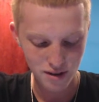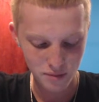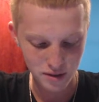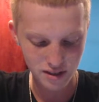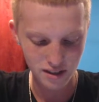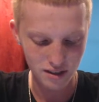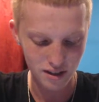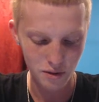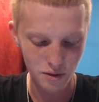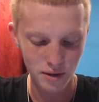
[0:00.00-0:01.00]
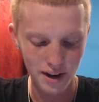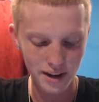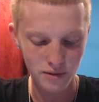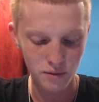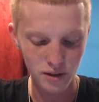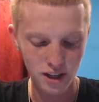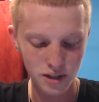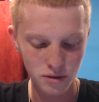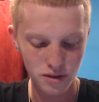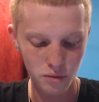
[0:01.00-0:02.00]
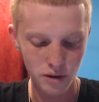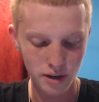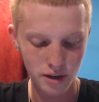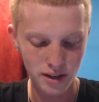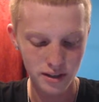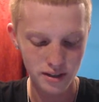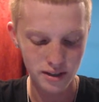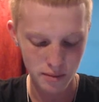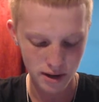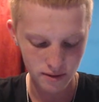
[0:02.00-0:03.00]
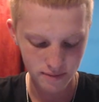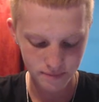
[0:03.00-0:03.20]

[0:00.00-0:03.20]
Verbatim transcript: We're still, oh wow, I didn't even realize we're still winning by a decent amount.